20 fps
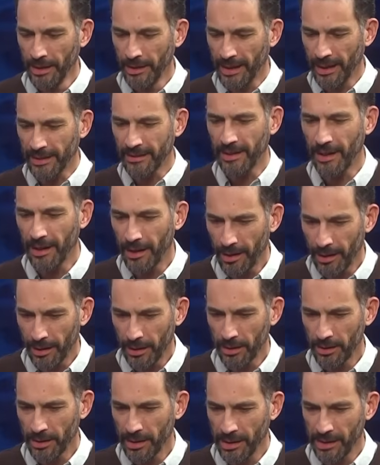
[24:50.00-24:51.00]

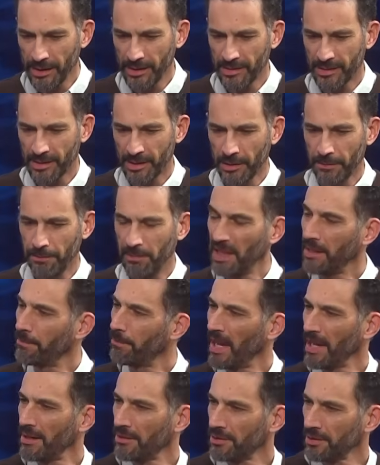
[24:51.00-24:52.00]
Qatar is the big
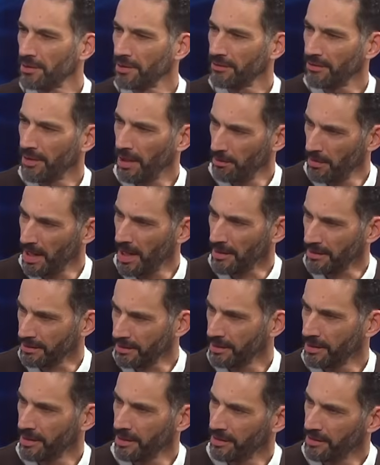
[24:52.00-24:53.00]
patron of
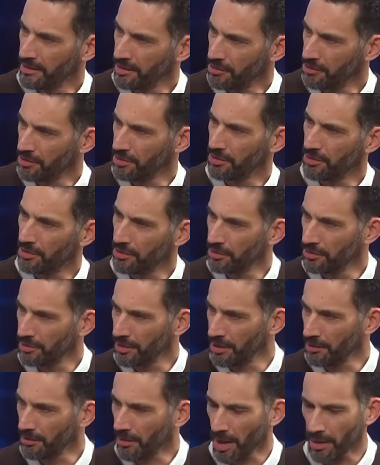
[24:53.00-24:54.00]
Hamas in addition to
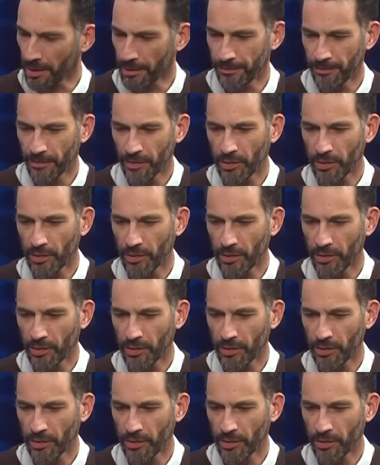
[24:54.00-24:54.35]
Iran.